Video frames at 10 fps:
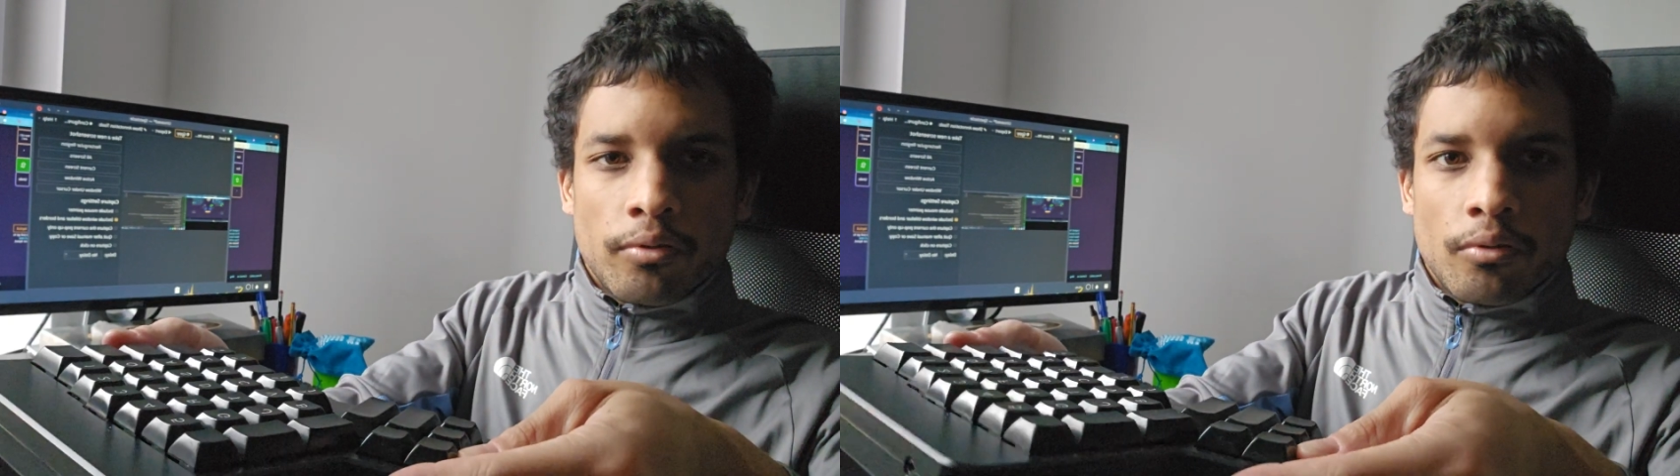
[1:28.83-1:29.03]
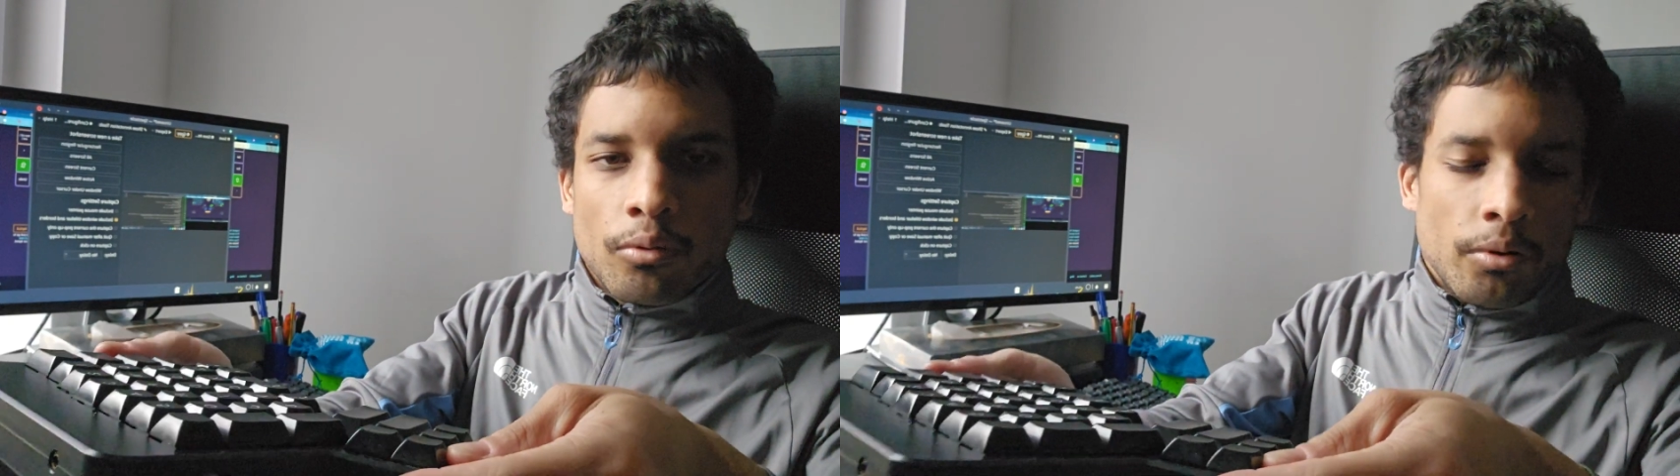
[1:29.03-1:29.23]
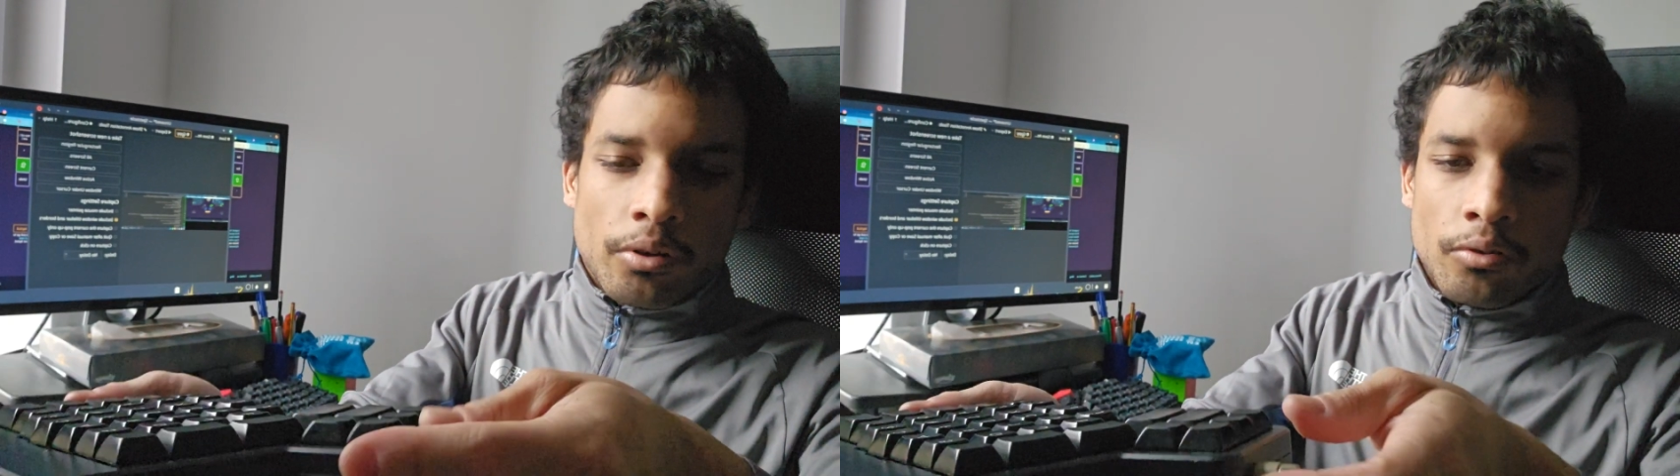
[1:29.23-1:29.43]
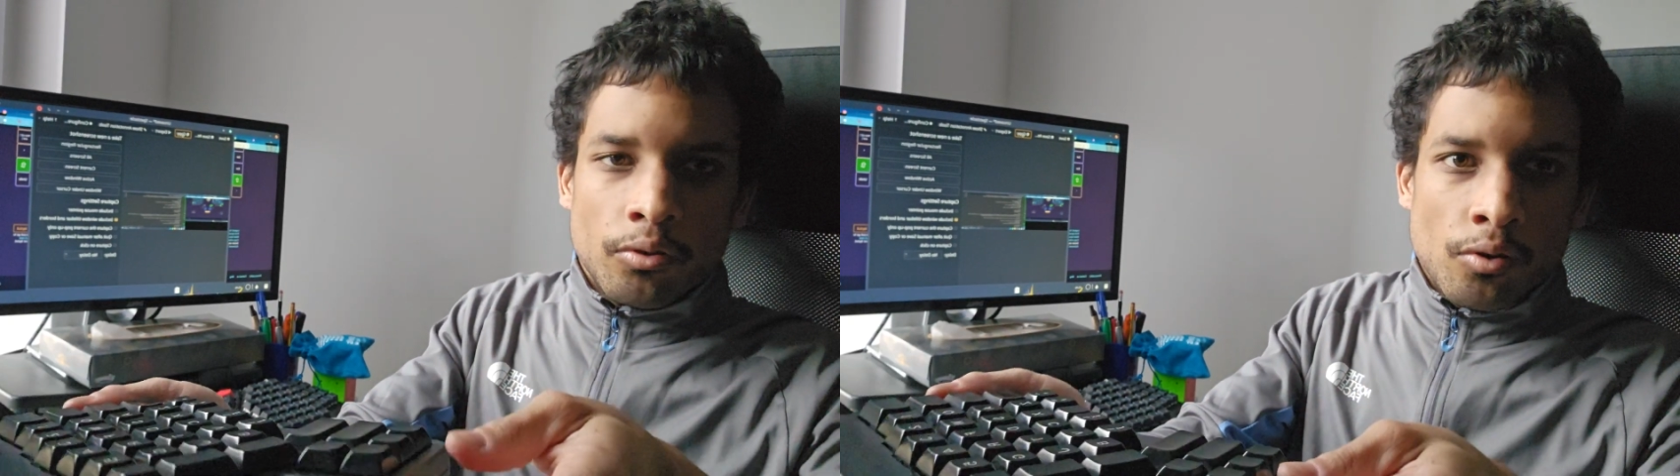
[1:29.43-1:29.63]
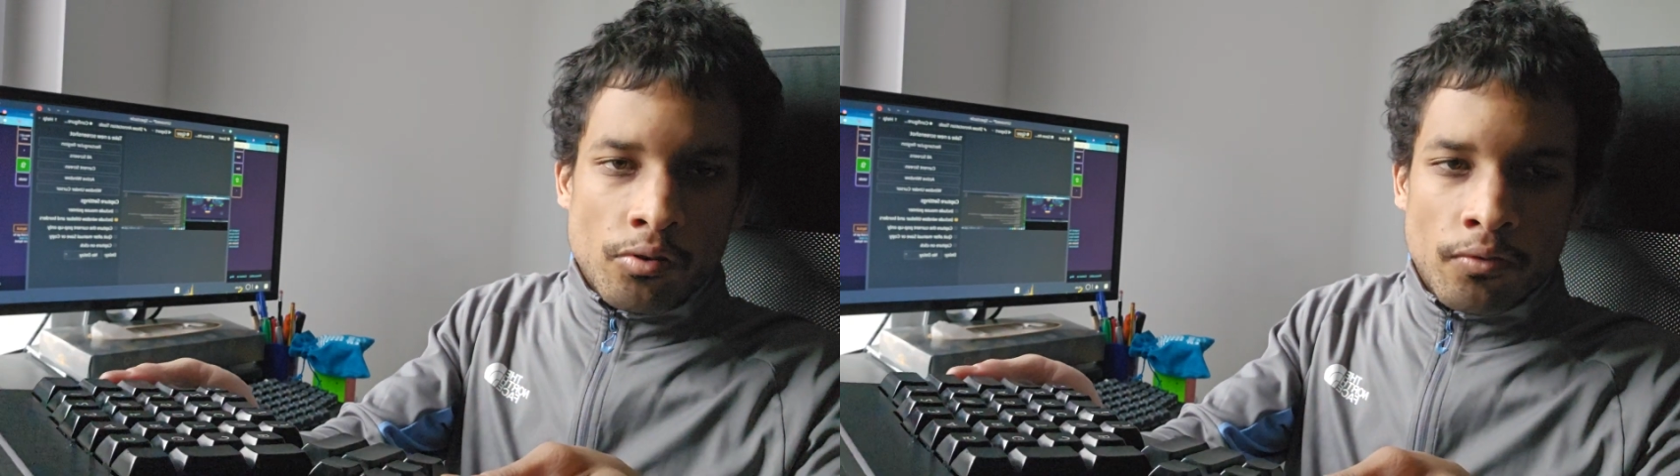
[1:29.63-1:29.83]
or you can just
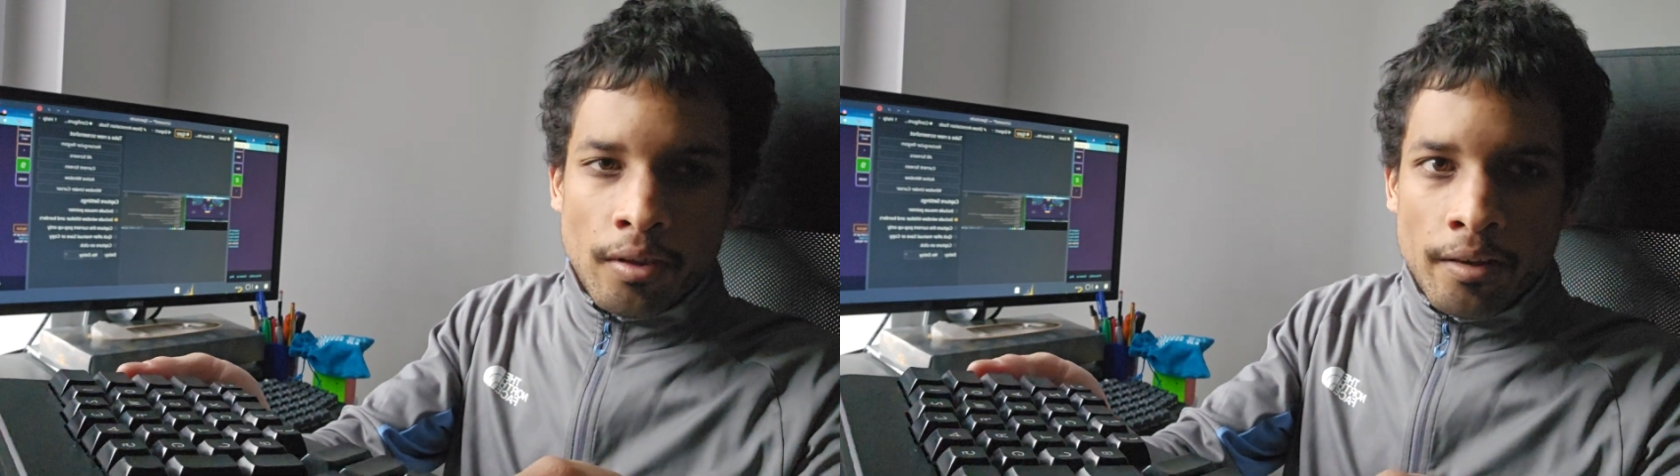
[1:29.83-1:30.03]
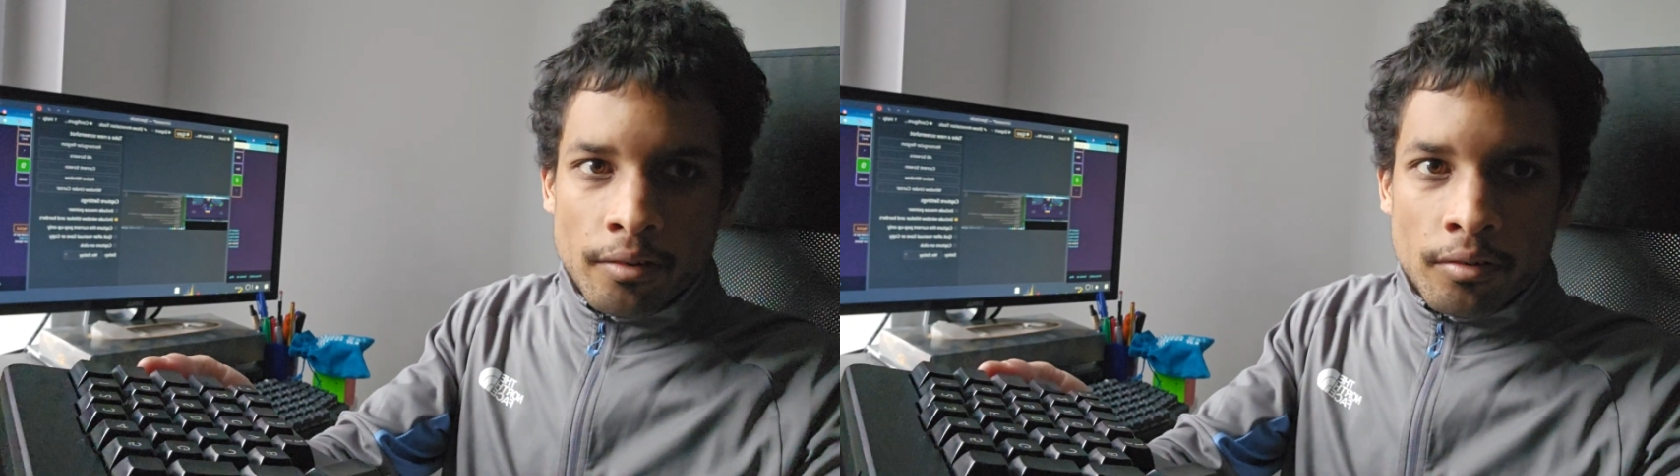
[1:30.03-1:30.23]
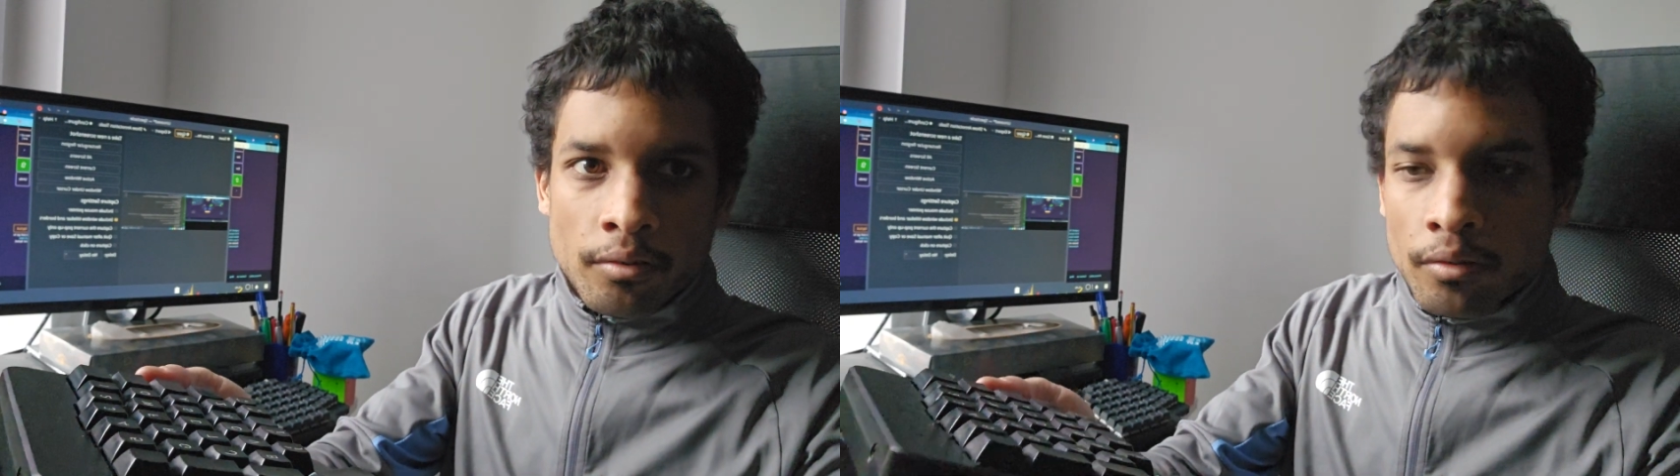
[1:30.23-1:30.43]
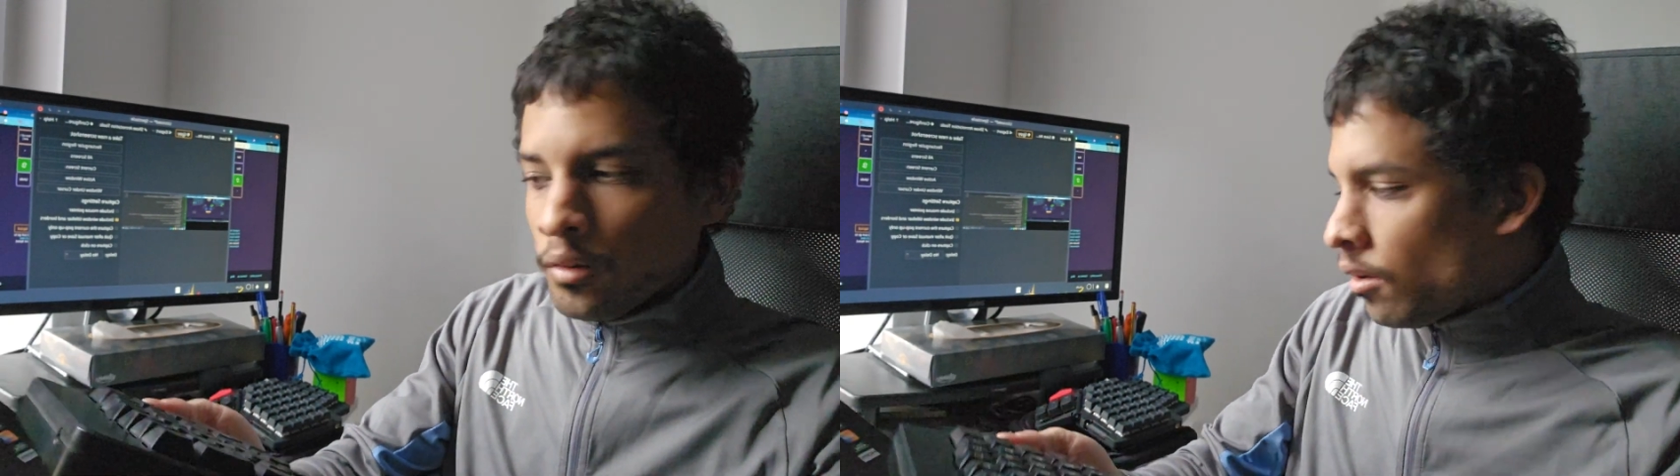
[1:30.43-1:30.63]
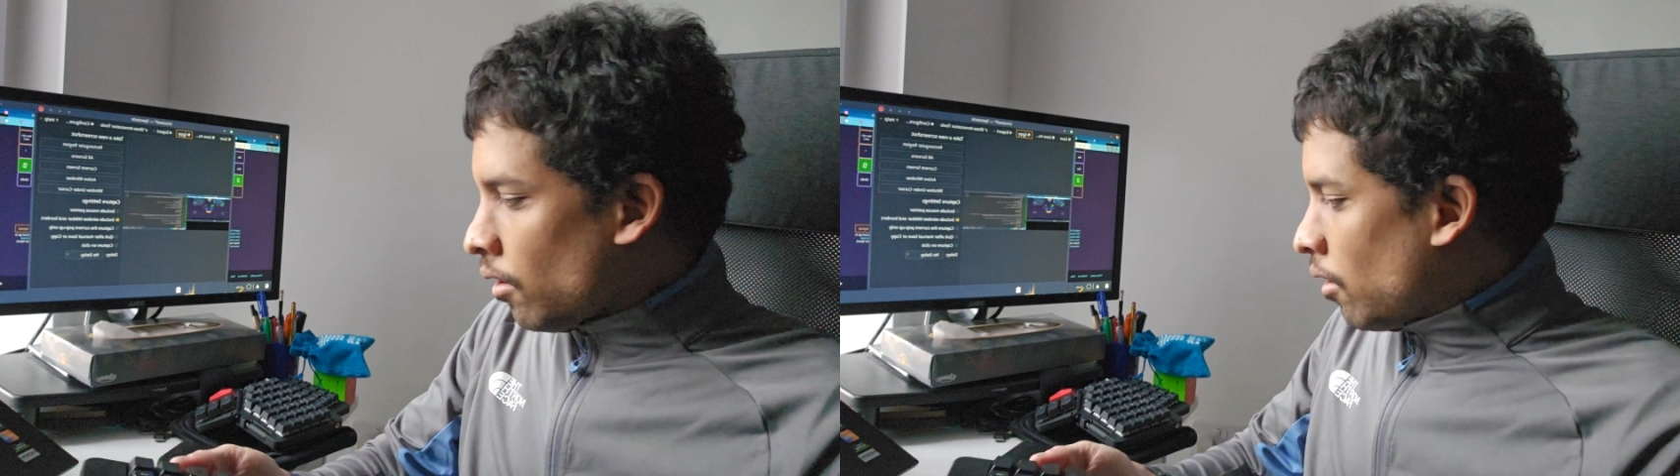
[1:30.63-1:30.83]
use flat.
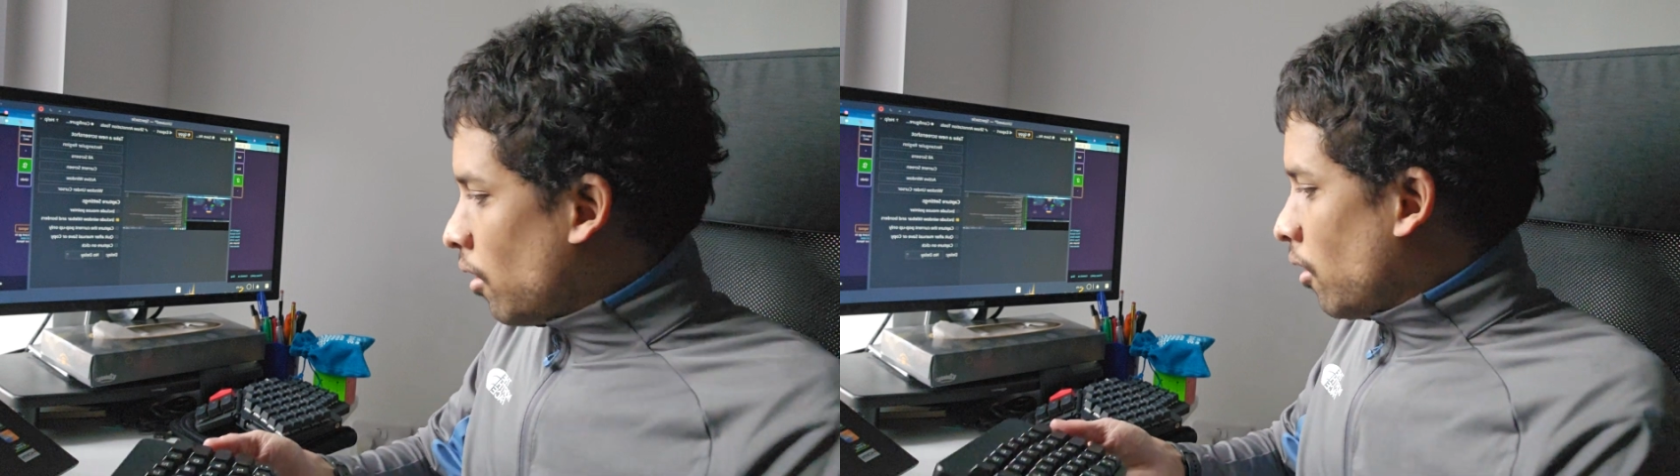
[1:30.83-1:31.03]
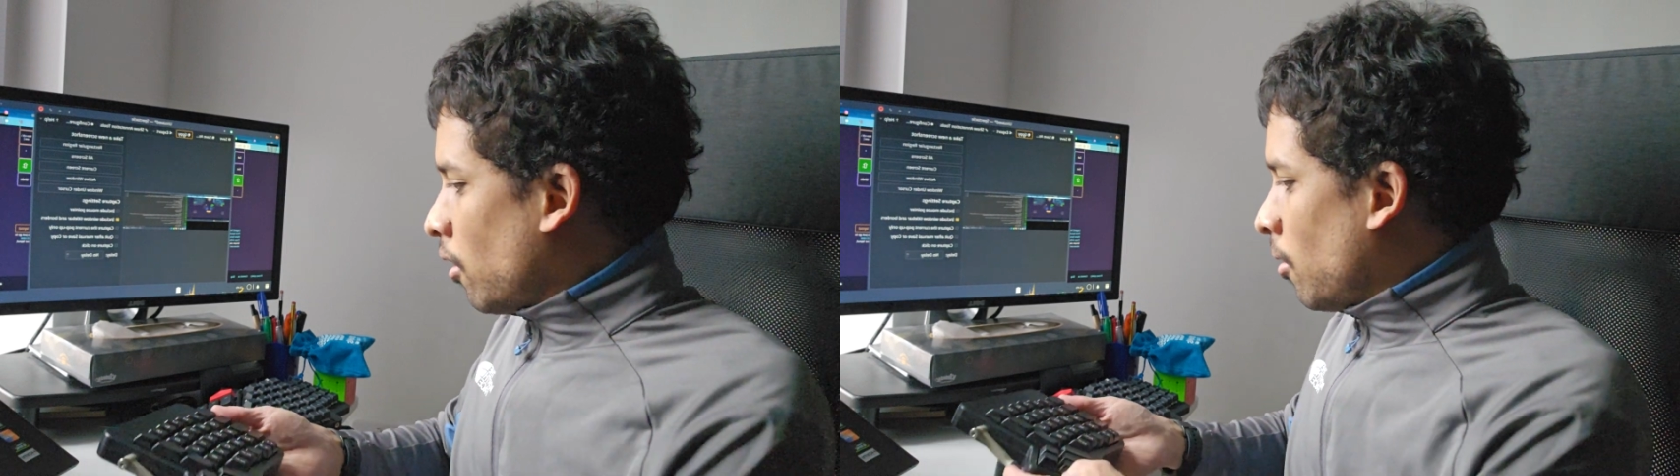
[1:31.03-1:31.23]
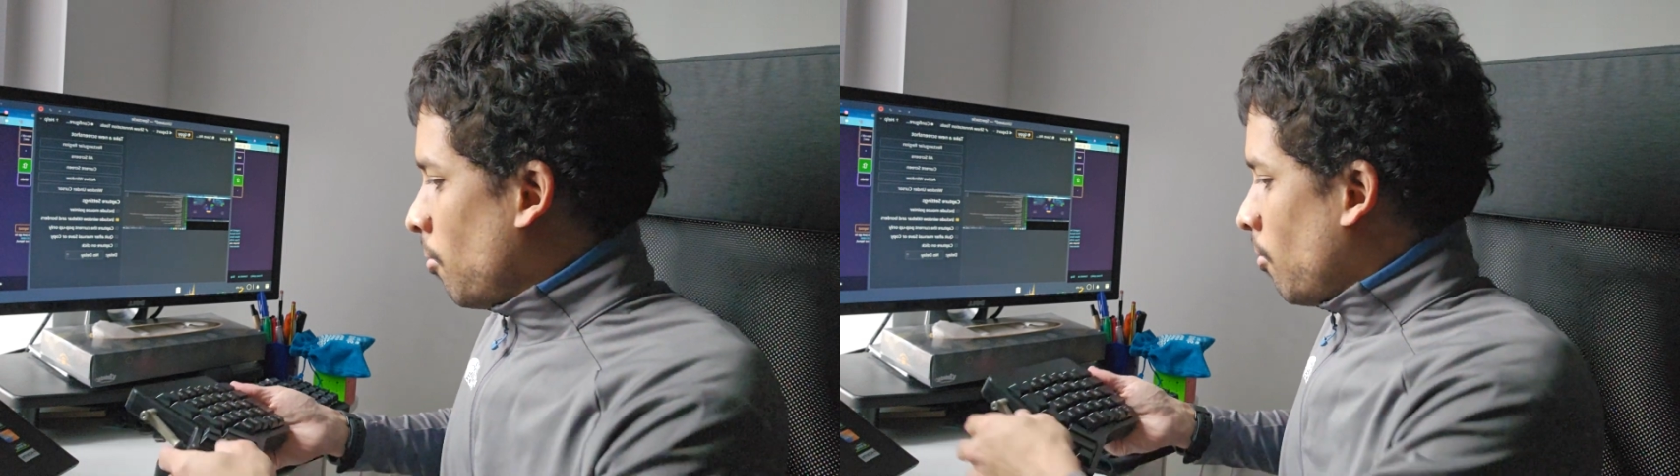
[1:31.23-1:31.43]
But